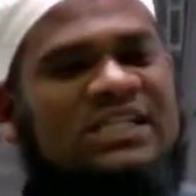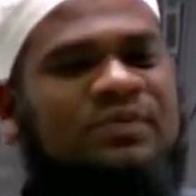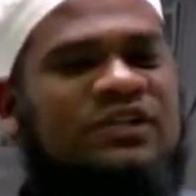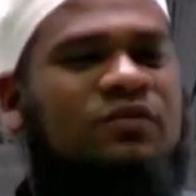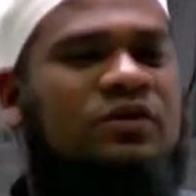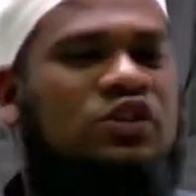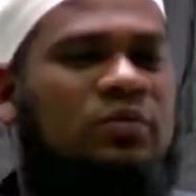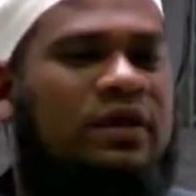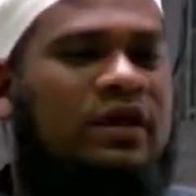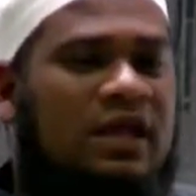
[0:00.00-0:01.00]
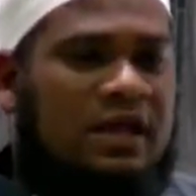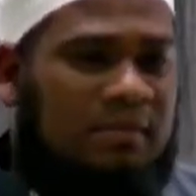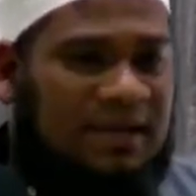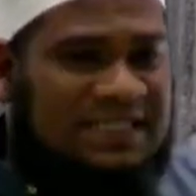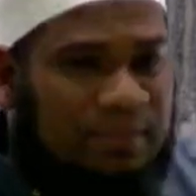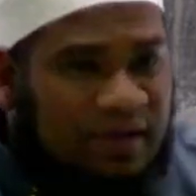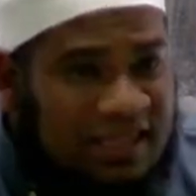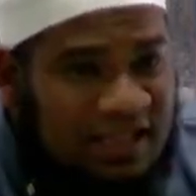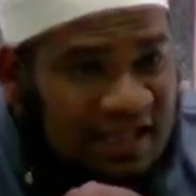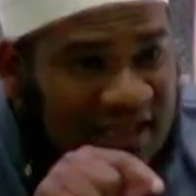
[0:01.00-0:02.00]
What is best for me to make? Must
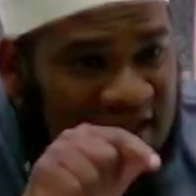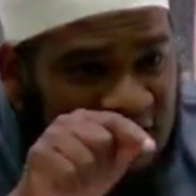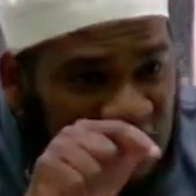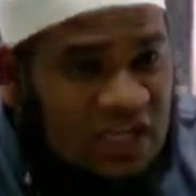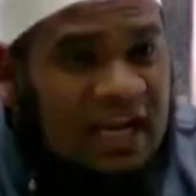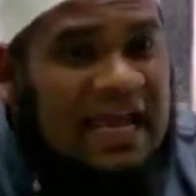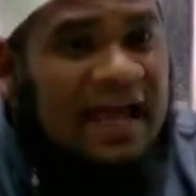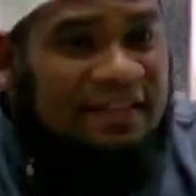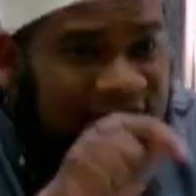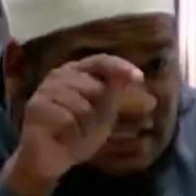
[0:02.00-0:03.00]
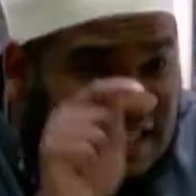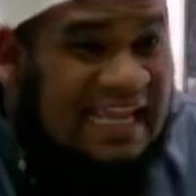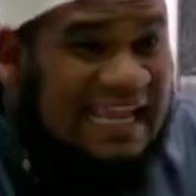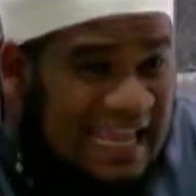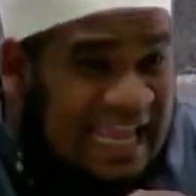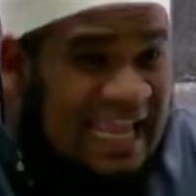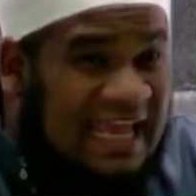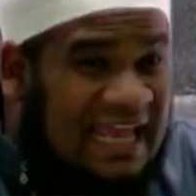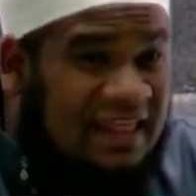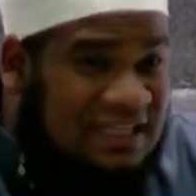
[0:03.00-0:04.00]
I make the salah
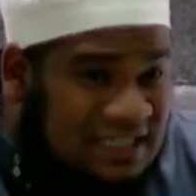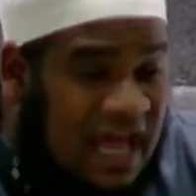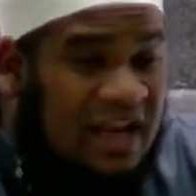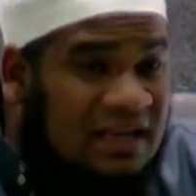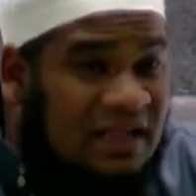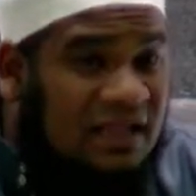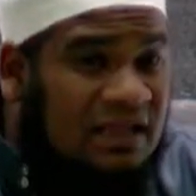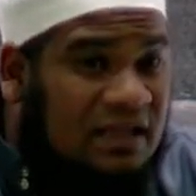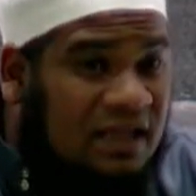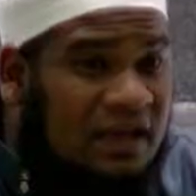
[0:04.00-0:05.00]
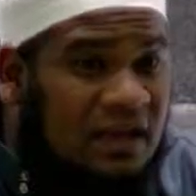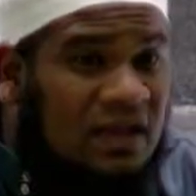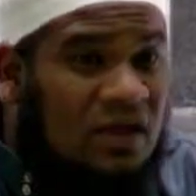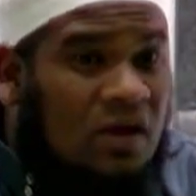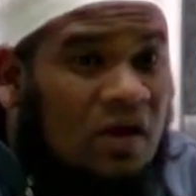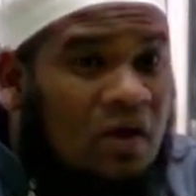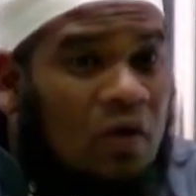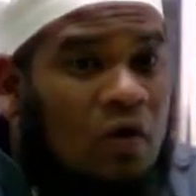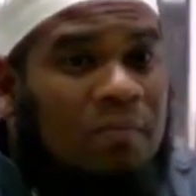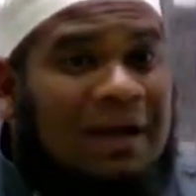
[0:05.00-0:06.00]
that's currently in,
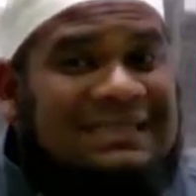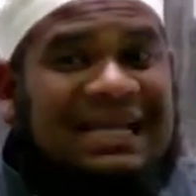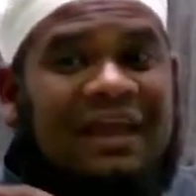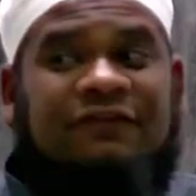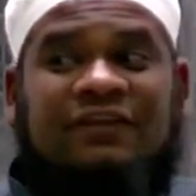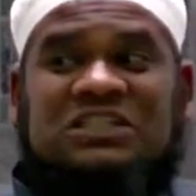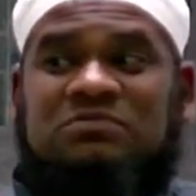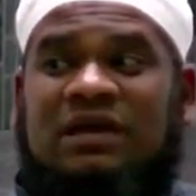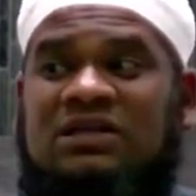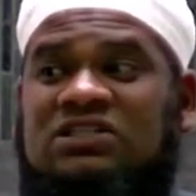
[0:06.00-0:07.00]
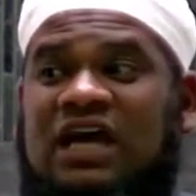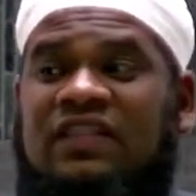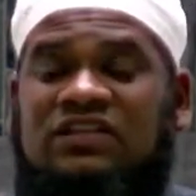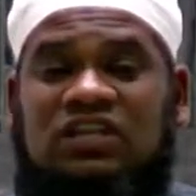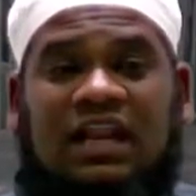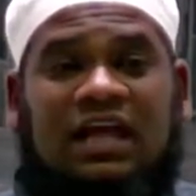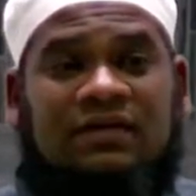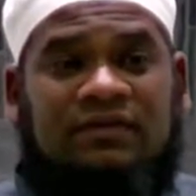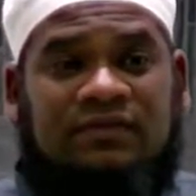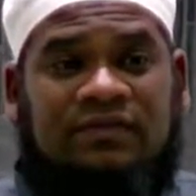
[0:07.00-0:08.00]
or must I first make this other
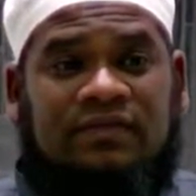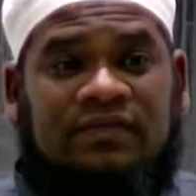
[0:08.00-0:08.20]
salah?